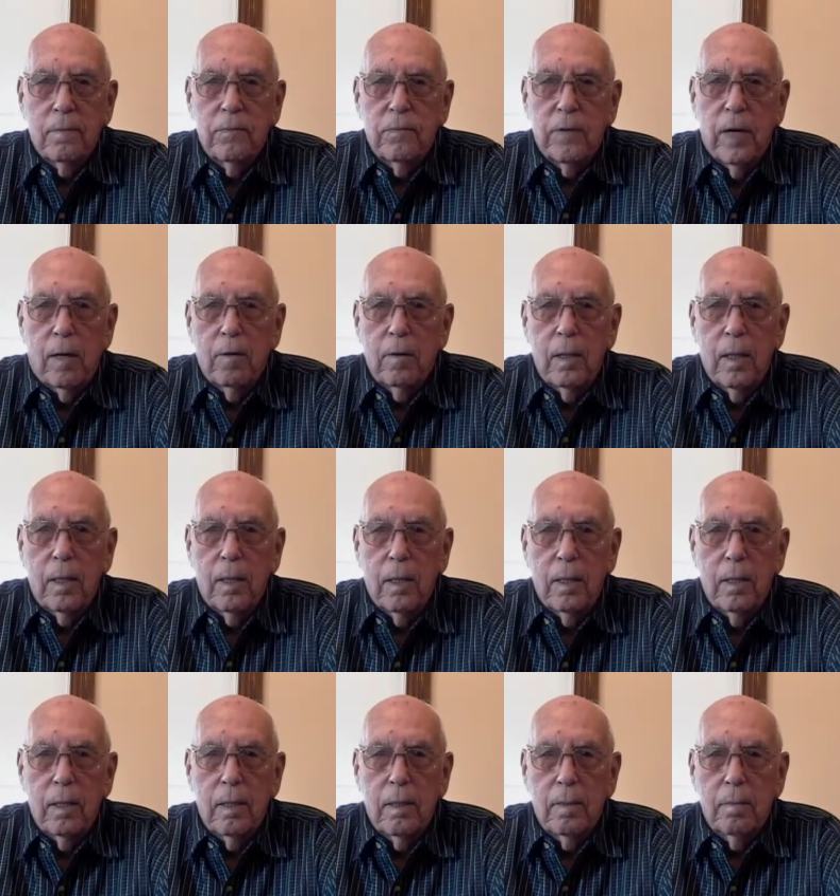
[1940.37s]
found
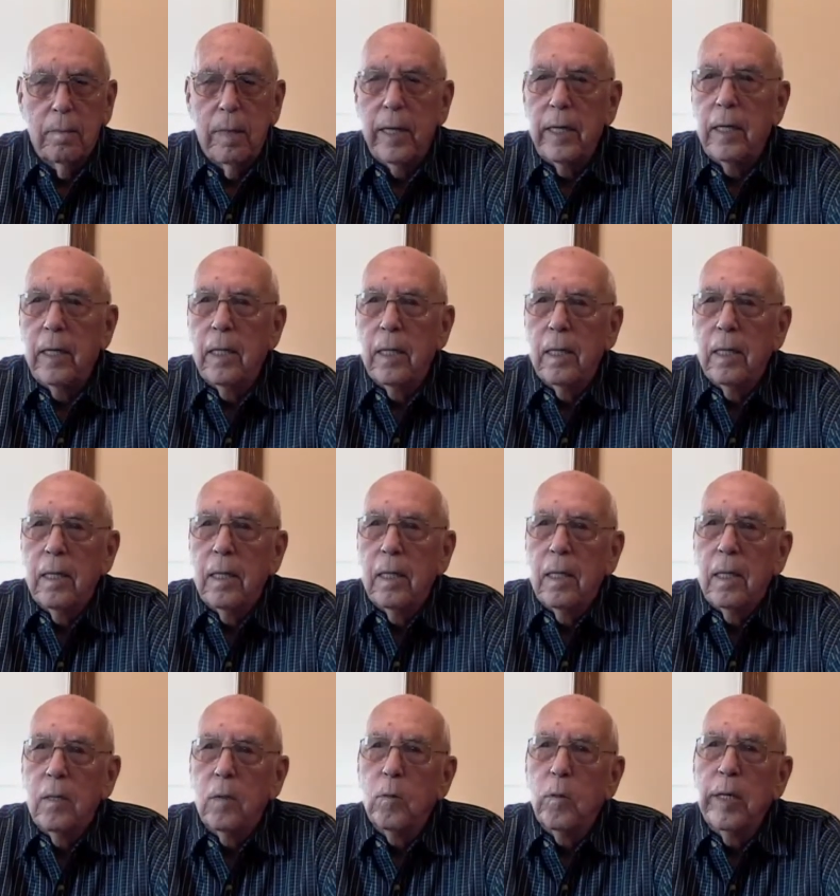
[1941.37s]
many
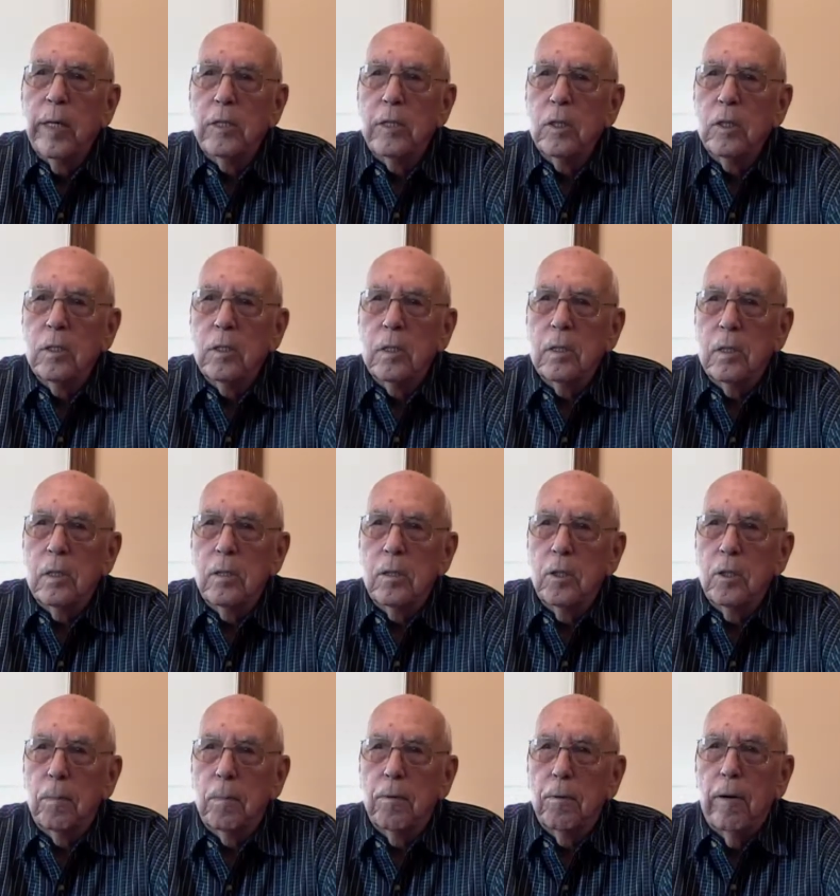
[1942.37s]
reasons
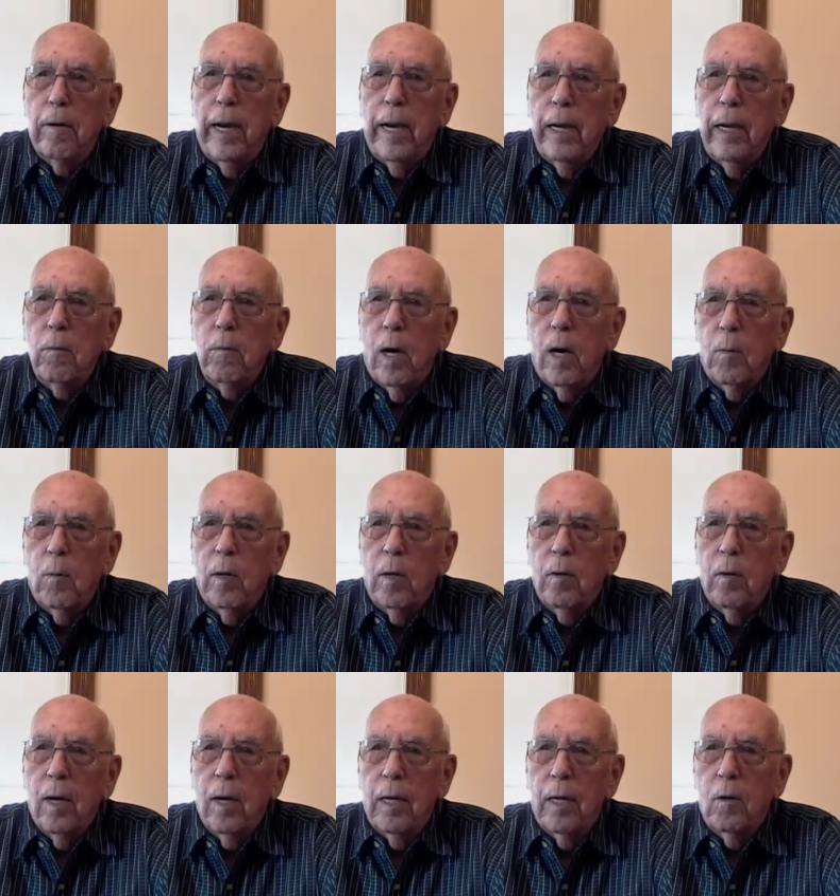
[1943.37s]
to pray while we
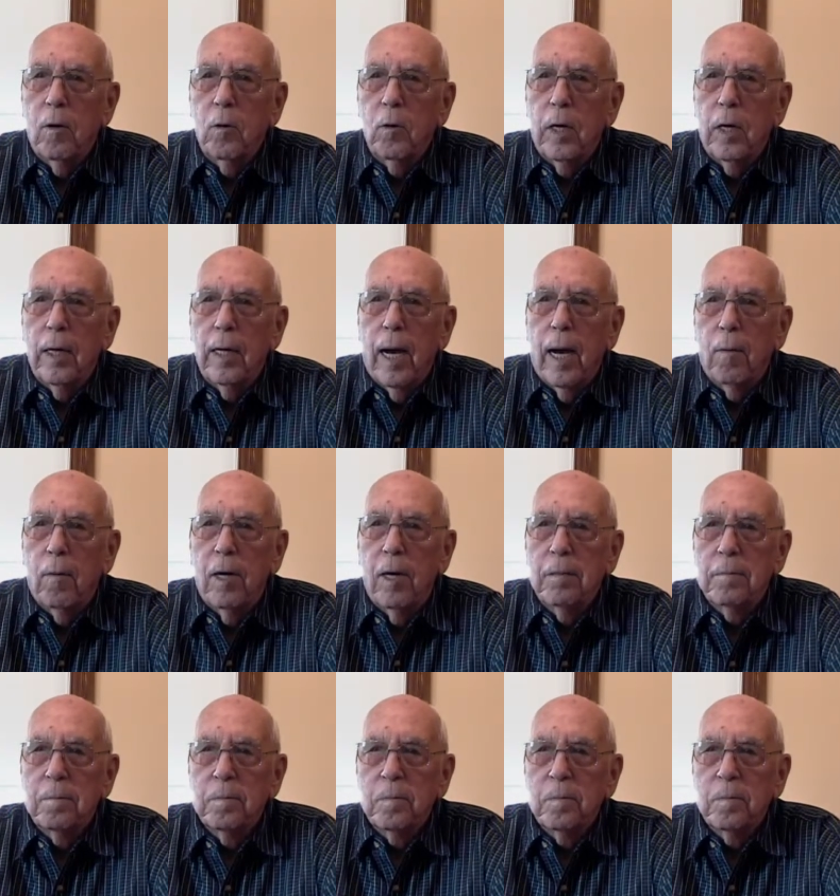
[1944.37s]
were on Okinawa.